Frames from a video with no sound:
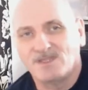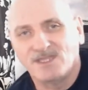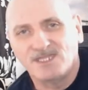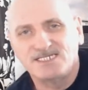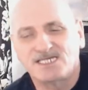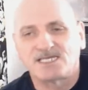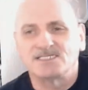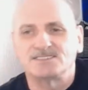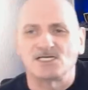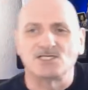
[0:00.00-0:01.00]
This I can
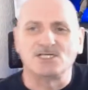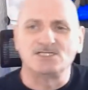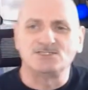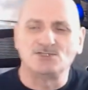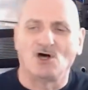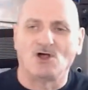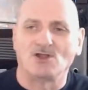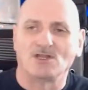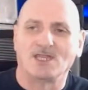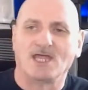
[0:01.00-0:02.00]
tell you is not
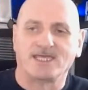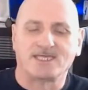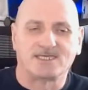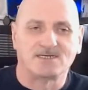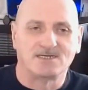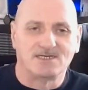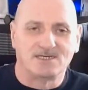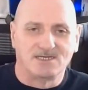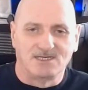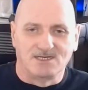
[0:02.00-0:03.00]
like
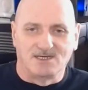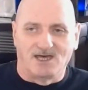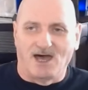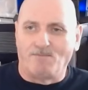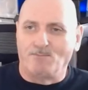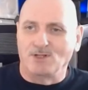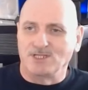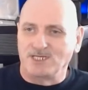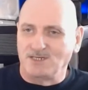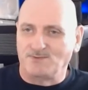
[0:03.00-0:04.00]
Amber
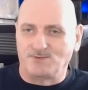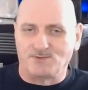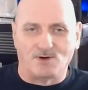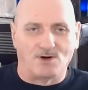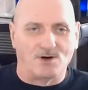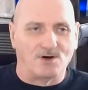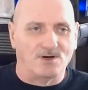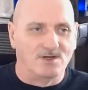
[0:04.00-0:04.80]
Leaf or